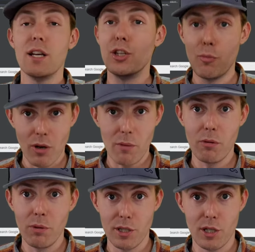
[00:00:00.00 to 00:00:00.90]
You
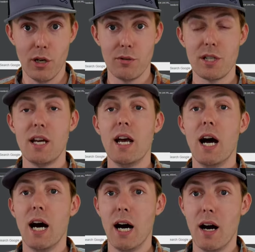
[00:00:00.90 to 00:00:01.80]
probably don't.
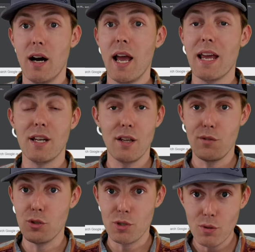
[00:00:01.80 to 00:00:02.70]
And if
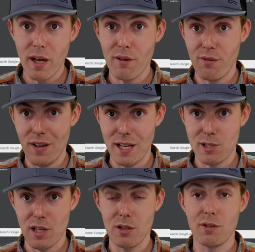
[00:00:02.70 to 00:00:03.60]
you do have
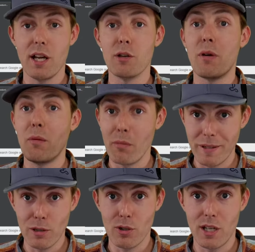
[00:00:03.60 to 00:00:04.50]
fast internet, you're
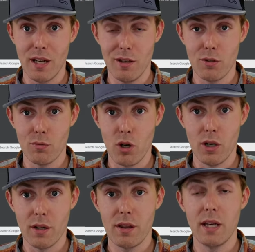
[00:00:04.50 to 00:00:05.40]
probably looking at the
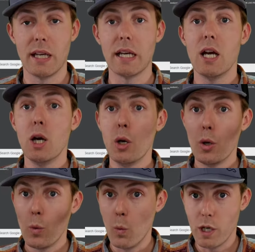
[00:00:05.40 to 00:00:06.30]
wrong thing.
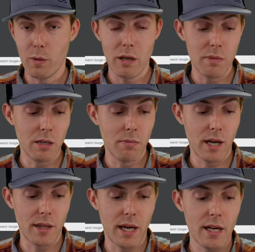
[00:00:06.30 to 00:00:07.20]
What do I mean
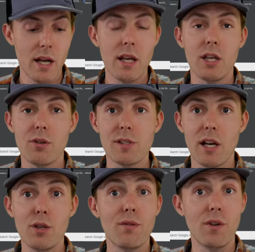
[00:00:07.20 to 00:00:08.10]
by that? Here's how
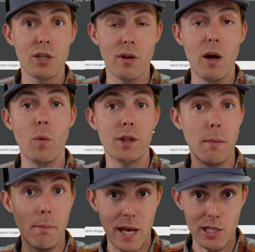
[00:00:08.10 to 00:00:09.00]
you figure out what the
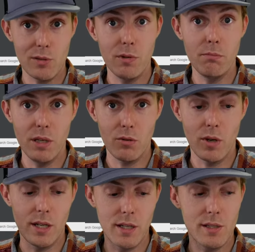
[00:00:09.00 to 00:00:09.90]
maximum bit
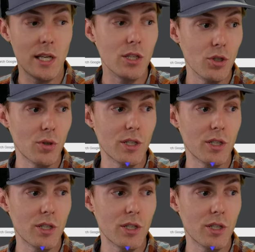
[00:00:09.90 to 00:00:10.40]
rate is that you